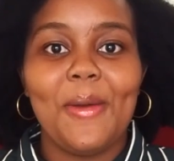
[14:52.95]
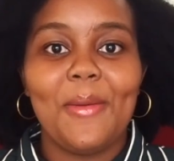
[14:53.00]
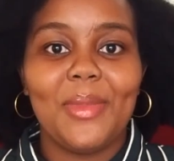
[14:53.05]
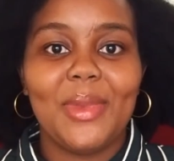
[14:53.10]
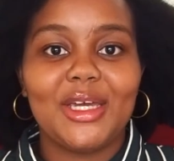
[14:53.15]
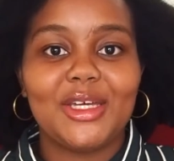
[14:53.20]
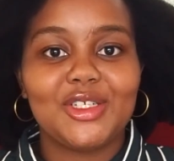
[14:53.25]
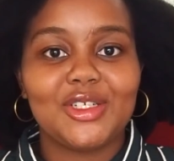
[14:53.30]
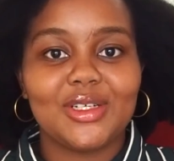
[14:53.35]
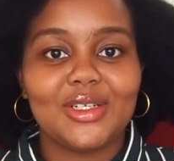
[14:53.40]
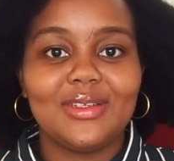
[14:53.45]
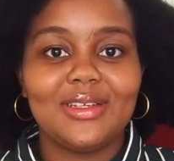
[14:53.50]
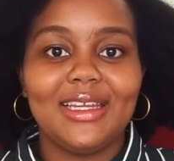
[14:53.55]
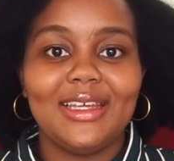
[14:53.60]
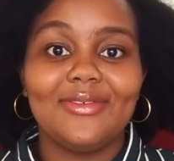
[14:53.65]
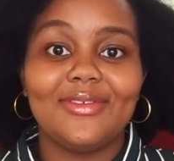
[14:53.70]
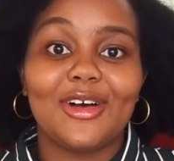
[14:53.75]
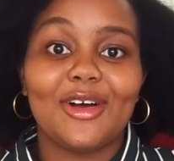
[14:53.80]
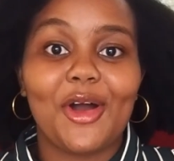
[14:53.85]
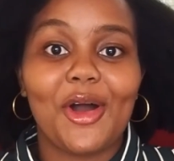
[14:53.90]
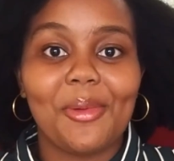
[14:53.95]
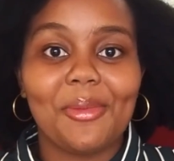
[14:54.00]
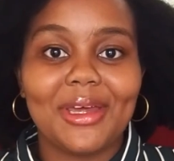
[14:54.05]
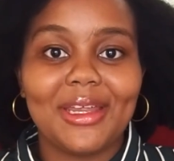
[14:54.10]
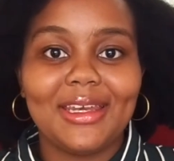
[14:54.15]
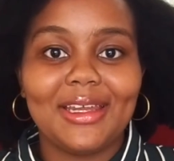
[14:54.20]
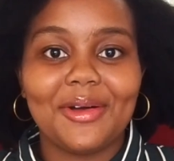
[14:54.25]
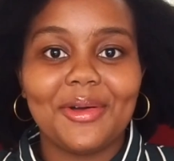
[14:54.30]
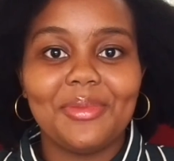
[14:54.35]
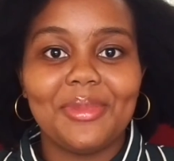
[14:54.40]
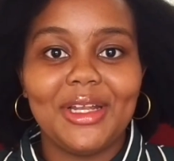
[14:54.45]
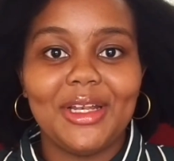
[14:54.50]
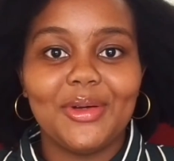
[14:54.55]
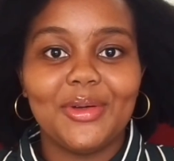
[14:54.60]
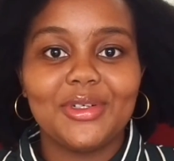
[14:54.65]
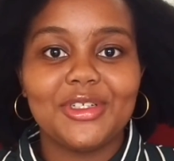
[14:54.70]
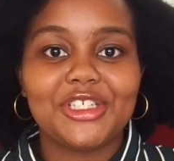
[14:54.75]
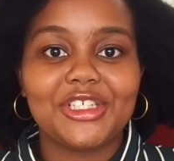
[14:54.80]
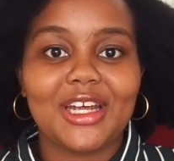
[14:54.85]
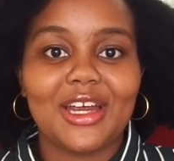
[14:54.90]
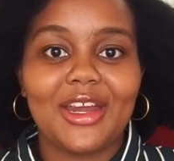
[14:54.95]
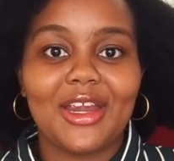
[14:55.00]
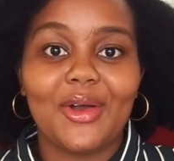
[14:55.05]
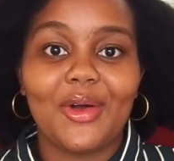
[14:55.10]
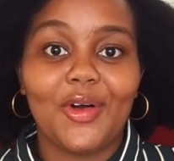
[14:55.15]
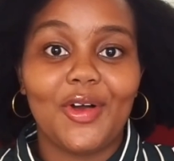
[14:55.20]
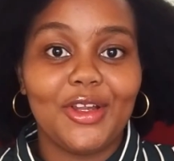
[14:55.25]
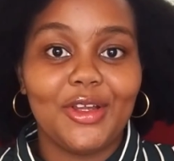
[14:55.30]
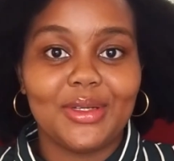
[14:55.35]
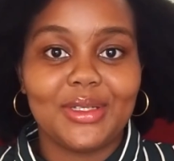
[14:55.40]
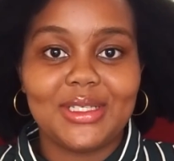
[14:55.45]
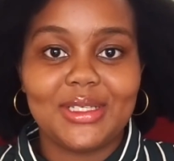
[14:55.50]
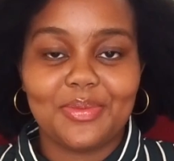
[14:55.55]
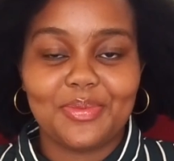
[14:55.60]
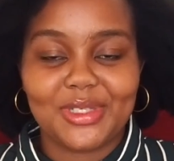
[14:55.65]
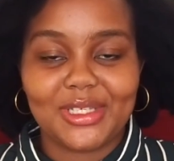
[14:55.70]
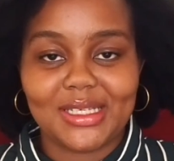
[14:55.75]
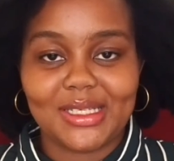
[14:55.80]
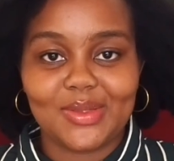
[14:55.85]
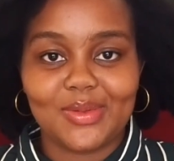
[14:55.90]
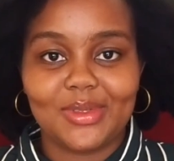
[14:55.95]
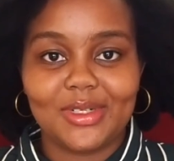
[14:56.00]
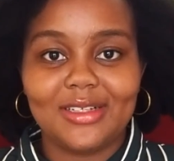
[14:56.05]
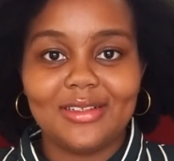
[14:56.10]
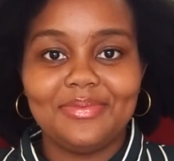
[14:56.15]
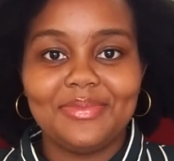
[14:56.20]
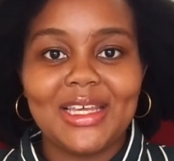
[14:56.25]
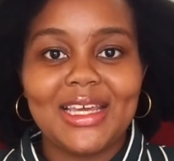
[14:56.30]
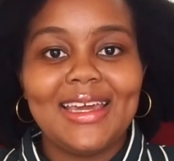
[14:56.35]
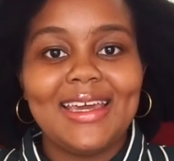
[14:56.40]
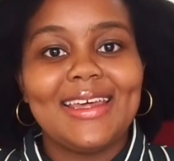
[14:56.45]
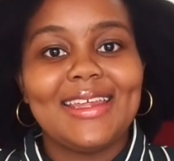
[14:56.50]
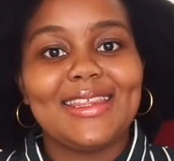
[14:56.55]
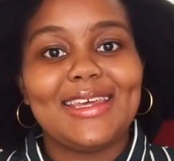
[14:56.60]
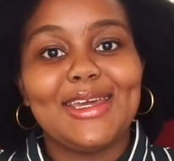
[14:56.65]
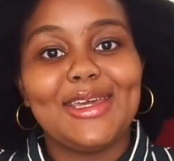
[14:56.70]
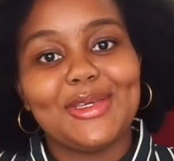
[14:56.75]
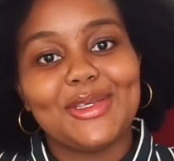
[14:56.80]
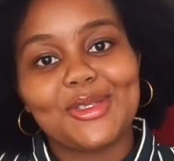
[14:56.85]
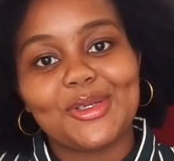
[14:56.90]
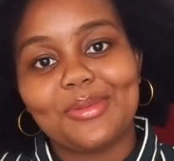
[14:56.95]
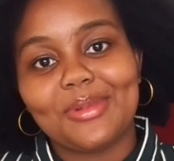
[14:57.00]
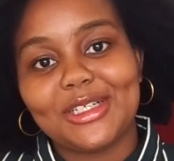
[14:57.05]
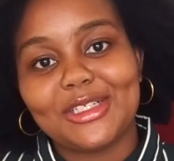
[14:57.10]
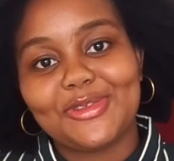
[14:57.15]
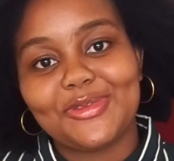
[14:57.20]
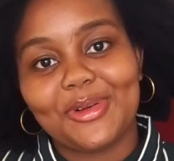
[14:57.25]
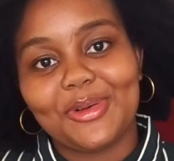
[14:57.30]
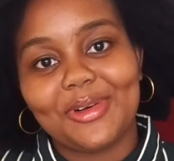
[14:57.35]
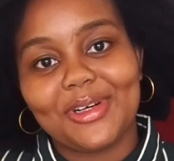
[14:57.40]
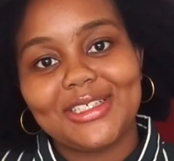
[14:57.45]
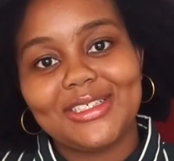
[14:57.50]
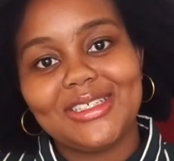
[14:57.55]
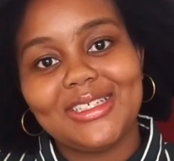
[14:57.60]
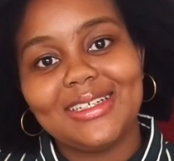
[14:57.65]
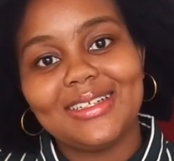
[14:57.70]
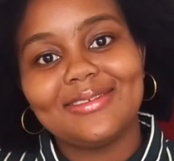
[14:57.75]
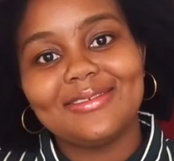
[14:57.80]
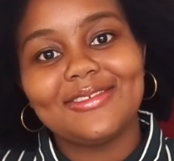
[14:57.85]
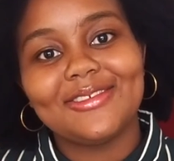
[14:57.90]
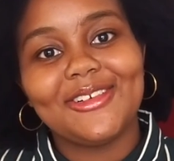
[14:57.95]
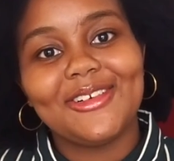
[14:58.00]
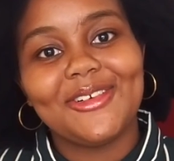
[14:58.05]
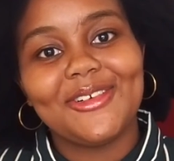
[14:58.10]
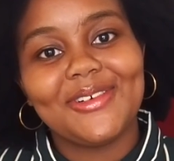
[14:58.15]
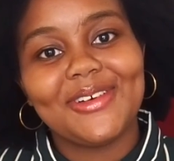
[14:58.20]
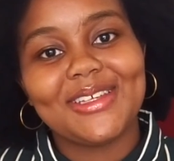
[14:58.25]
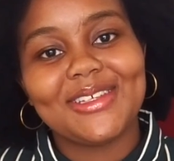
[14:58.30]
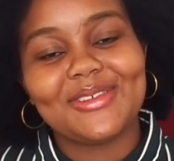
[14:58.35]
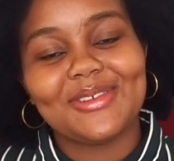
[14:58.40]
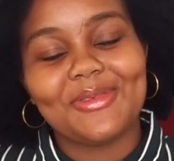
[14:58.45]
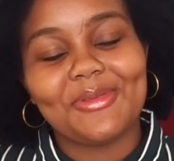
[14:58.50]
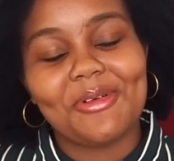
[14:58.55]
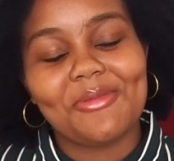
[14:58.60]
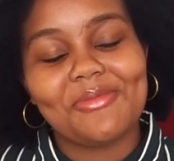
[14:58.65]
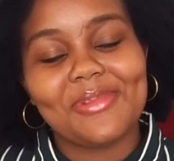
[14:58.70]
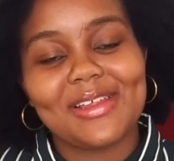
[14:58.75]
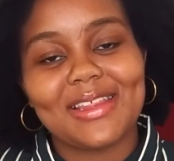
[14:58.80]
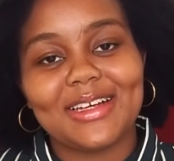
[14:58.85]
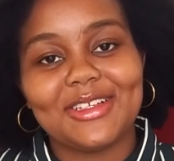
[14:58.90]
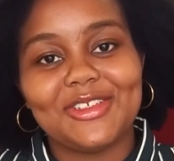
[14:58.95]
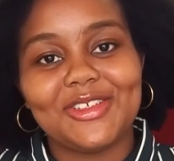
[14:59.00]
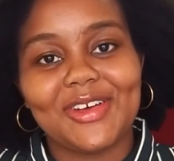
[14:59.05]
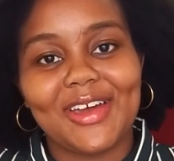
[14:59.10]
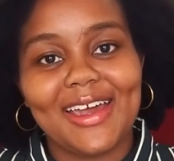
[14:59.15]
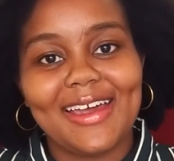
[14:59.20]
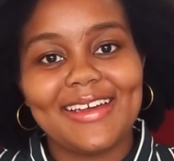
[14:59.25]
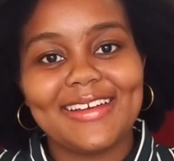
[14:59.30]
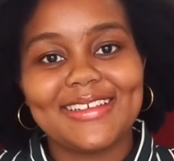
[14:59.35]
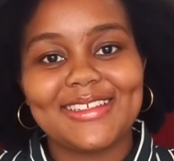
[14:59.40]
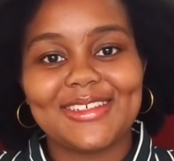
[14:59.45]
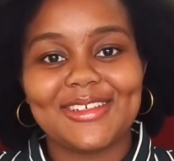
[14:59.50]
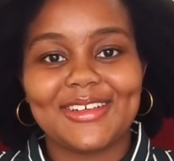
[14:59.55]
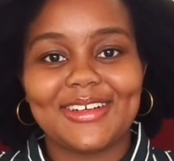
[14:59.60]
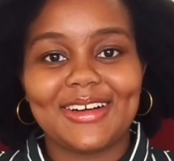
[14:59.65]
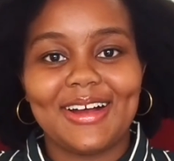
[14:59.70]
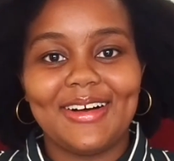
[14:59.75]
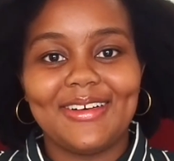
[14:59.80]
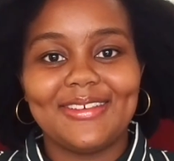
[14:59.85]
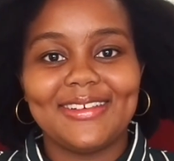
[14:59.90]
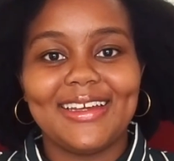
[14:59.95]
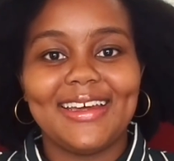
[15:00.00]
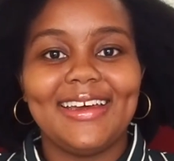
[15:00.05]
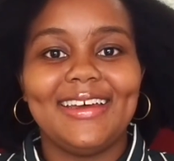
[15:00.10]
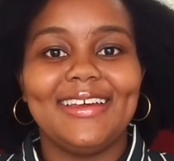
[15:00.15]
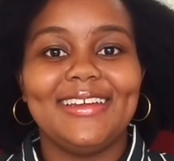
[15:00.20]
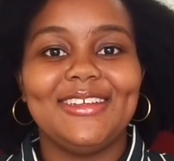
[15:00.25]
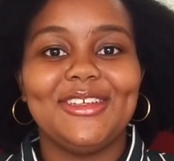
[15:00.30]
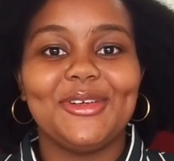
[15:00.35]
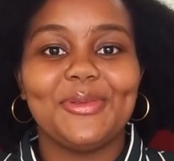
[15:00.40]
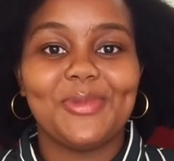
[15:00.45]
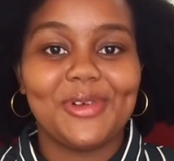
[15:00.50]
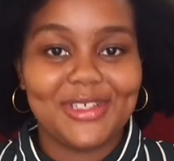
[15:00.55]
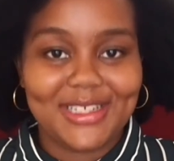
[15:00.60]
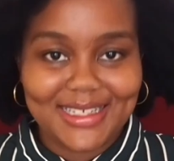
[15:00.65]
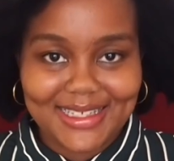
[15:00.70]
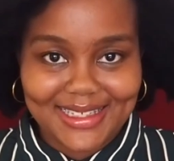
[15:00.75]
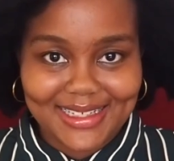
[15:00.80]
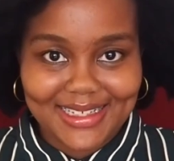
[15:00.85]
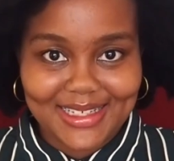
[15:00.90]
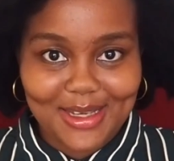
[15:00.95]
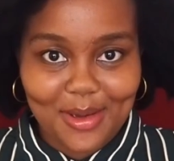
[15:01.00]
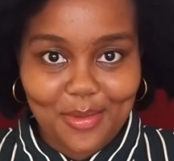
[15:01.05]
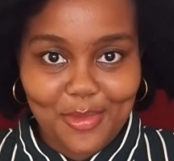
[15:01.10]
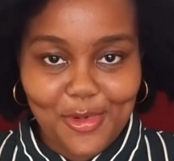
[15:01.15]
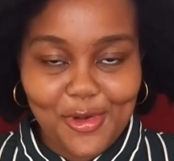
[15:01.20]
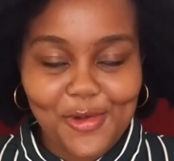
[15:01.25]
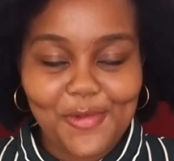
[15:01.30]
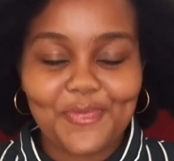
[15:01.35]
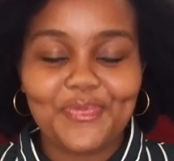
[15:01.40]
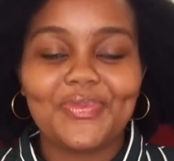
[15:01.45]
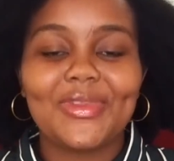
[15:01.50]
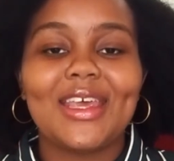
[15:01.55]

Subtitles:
Make sure to leave a comment down below sharing all your tips as well. Thank you so much for watching. Always remember that your hair is your crown and your body is a temple.